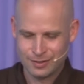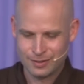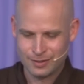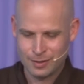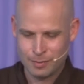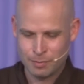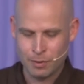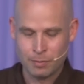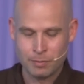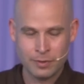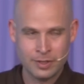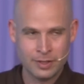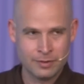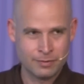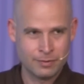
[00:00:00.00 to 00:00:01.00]

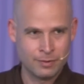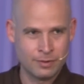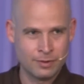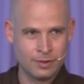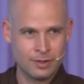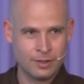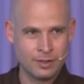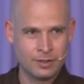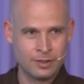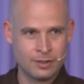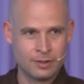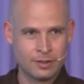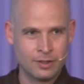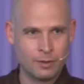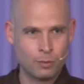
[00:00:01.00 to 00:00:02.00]
appropriate for
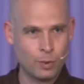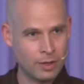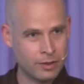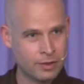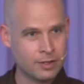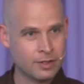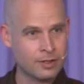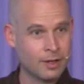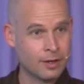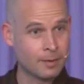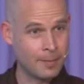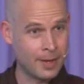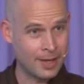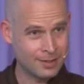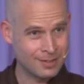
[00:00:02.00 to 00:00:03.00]
a wealthy young
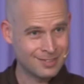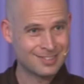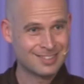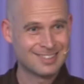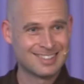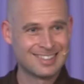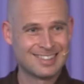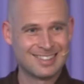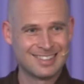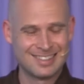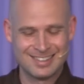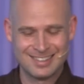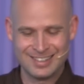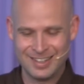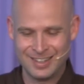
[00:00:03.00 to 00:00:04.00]
man,
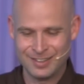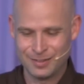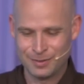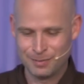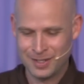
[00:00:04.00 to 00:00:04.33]
that is